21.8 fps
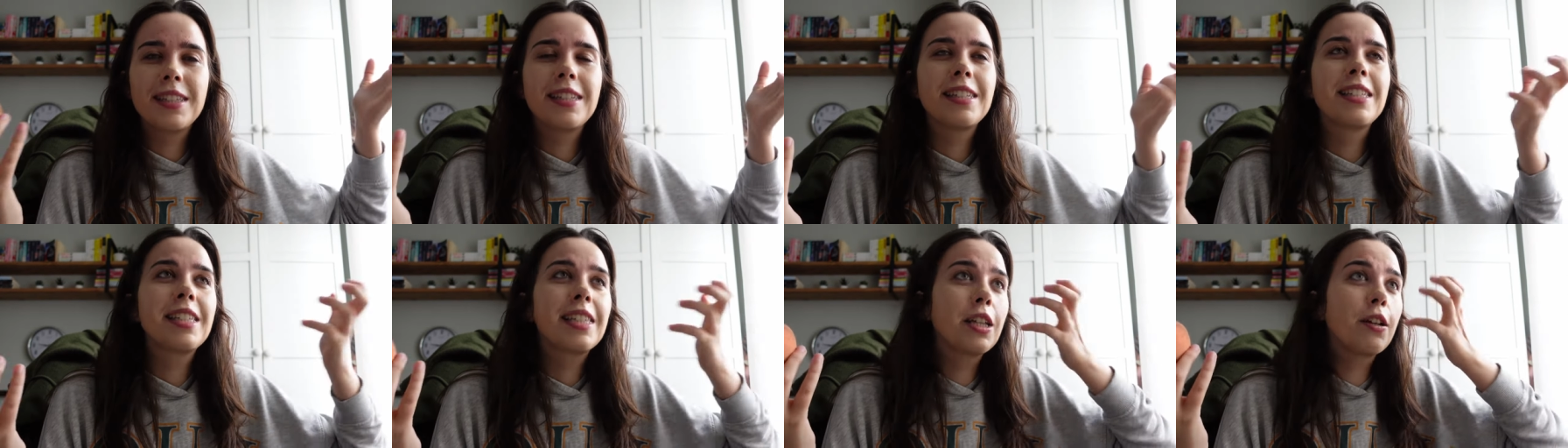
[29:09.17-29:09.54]

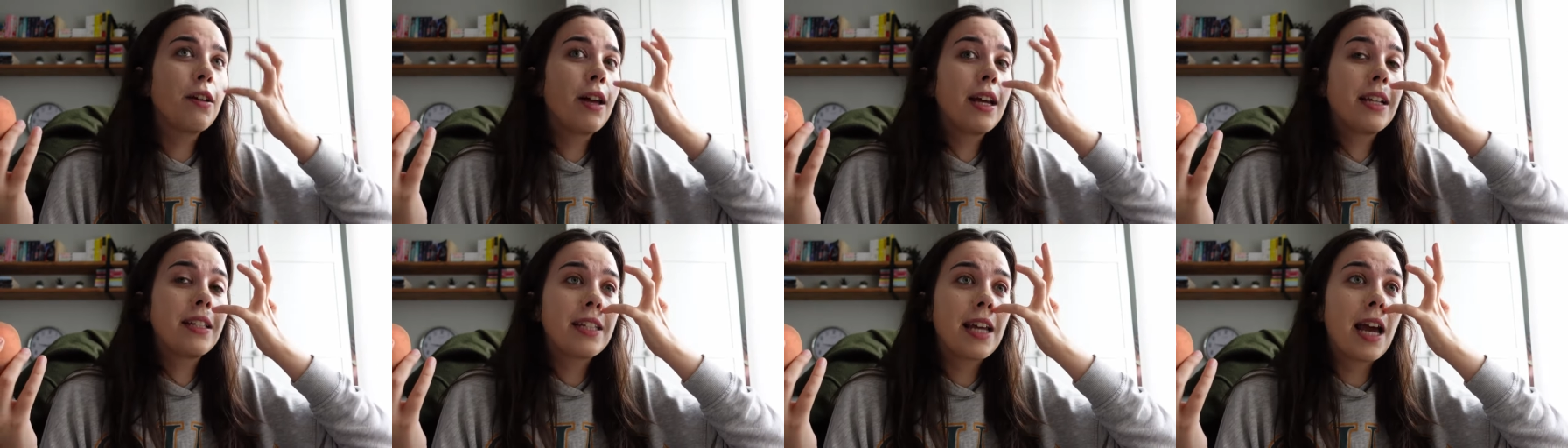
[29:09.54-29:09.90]
still
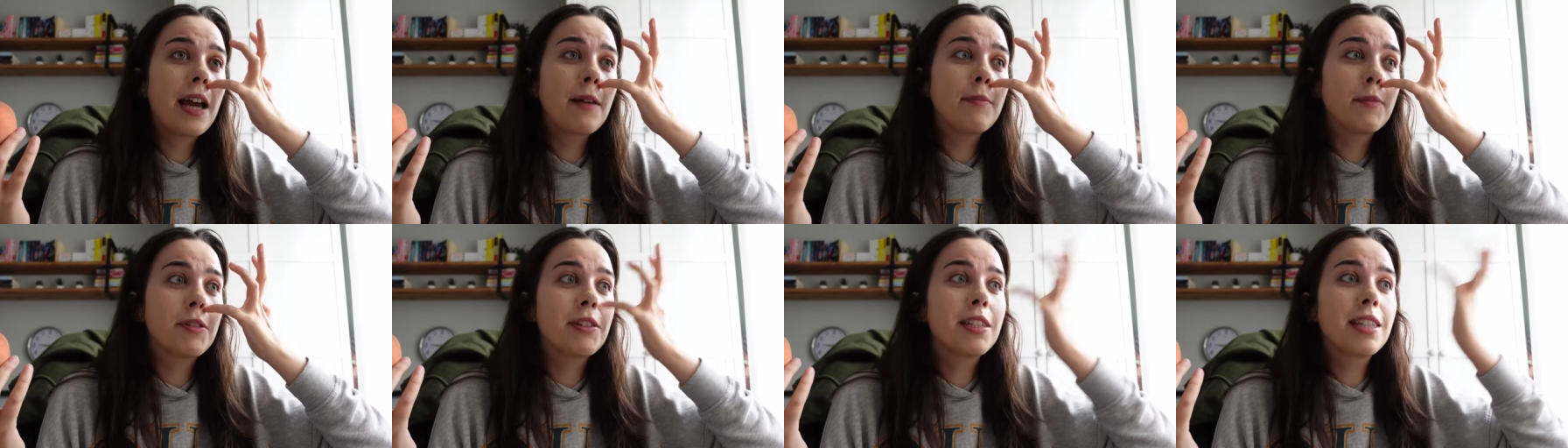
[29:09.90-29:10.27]
had
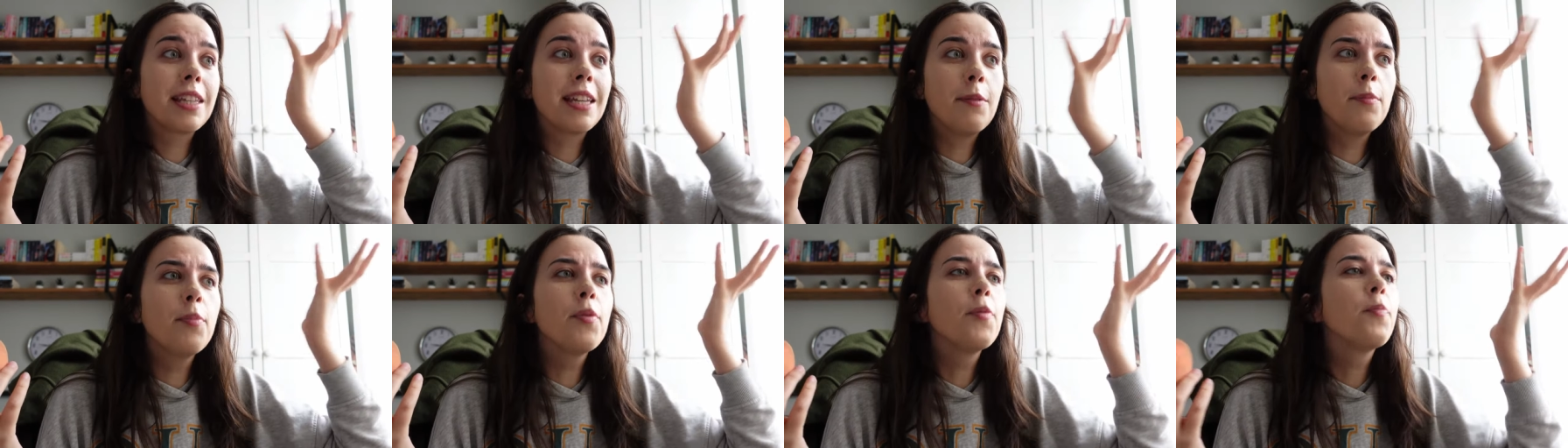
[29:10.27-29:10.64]
time to
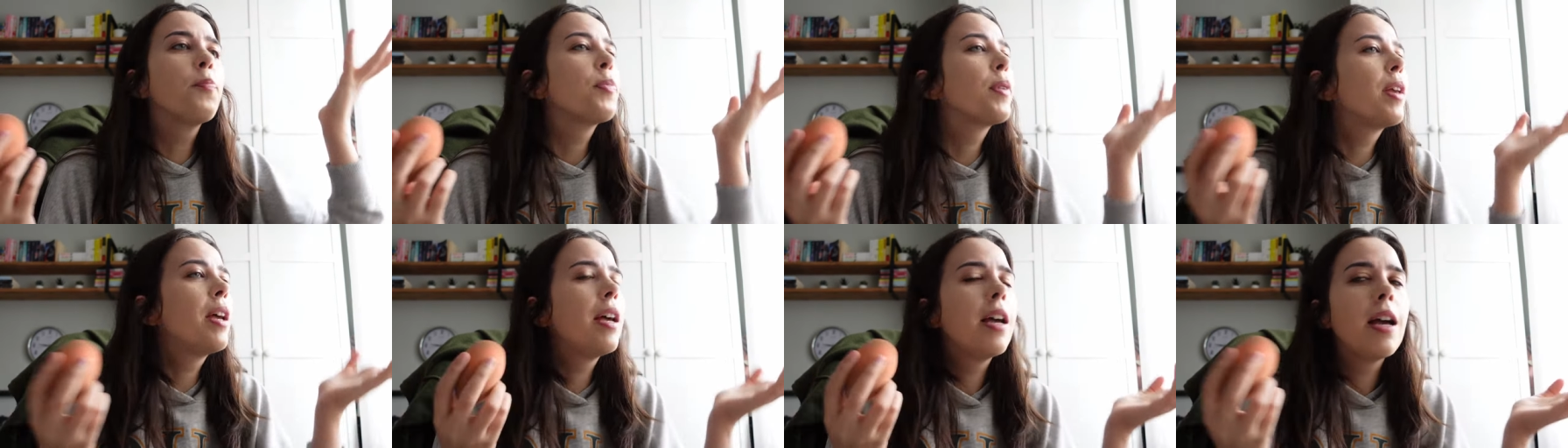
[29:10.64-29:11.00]
sleep,
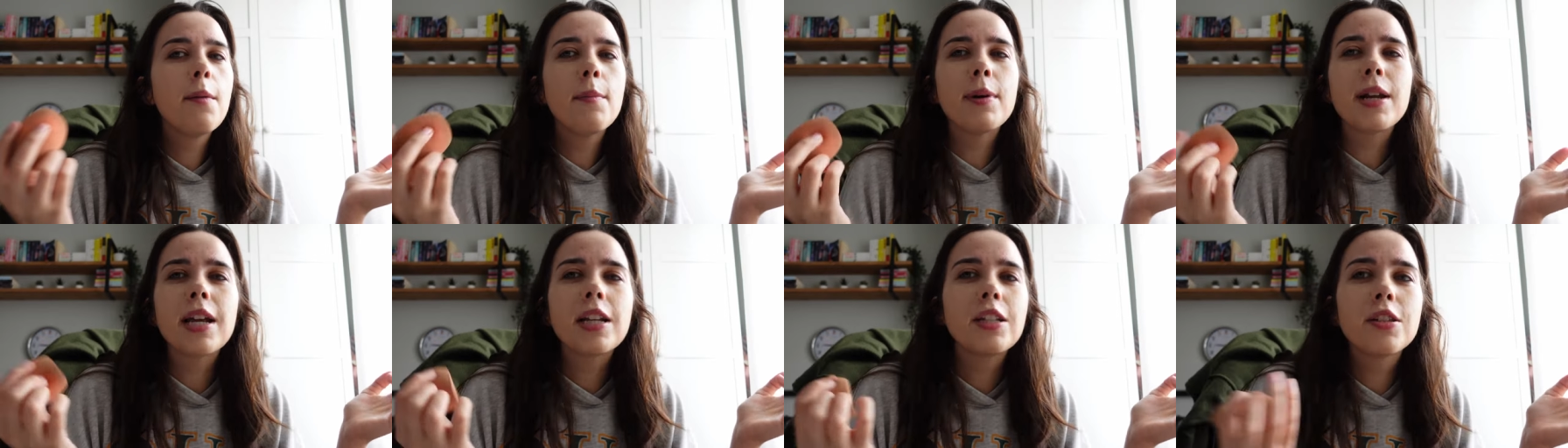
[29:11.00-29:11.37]

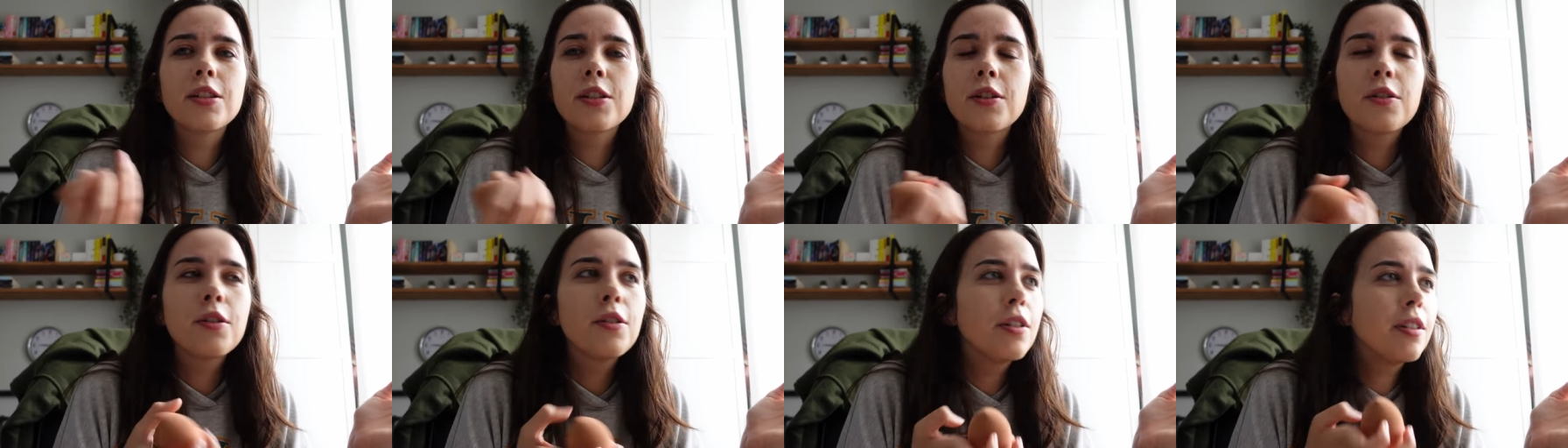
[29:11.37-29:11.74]
but I
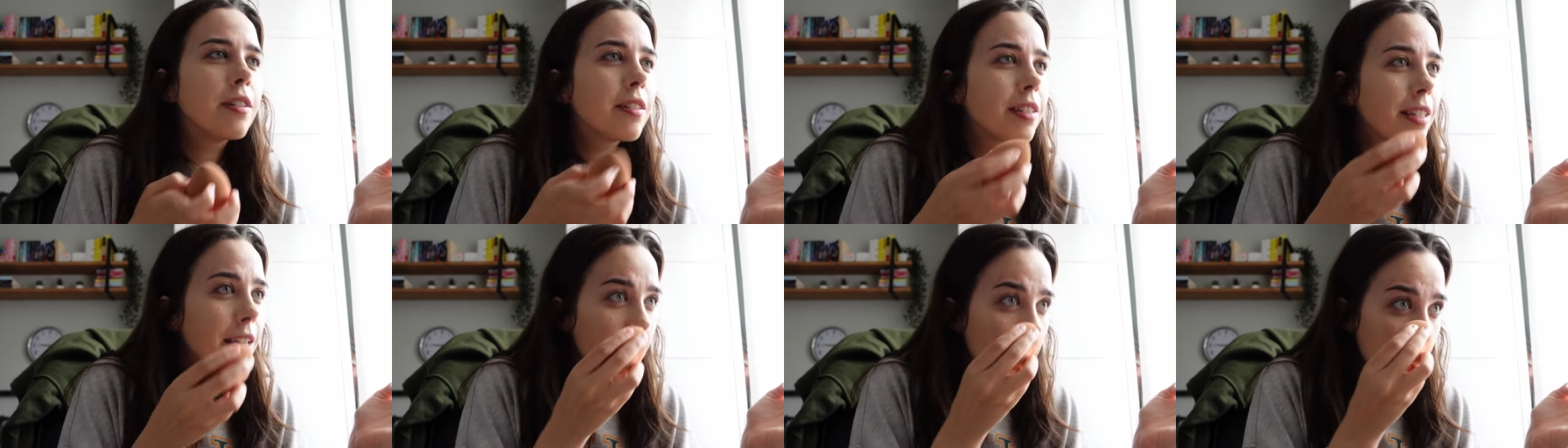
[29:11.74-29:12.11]
just
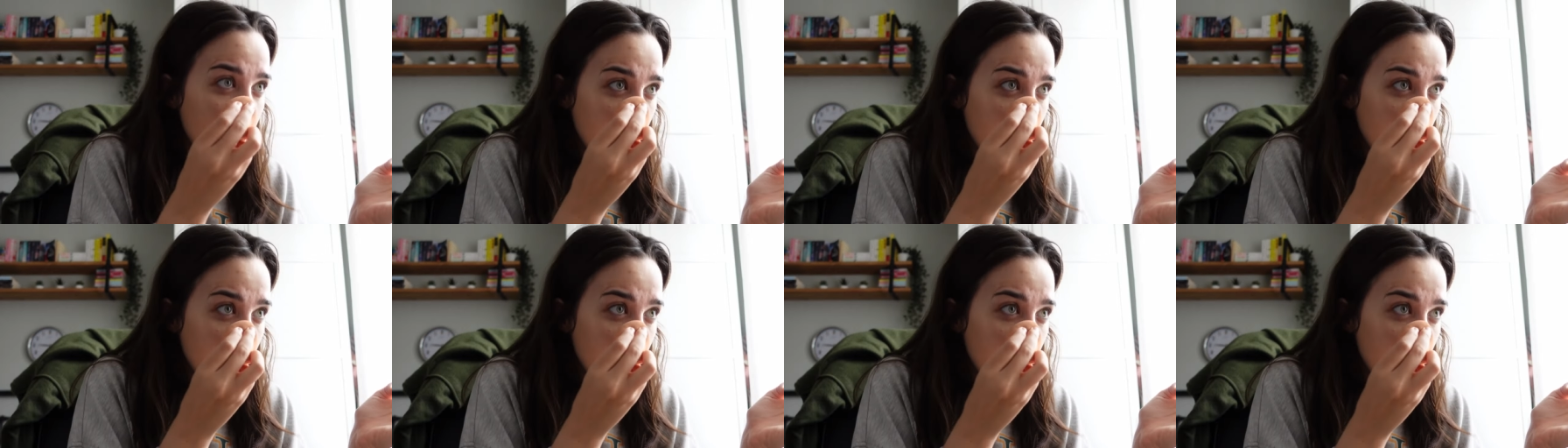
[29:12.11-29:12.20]
couldn't.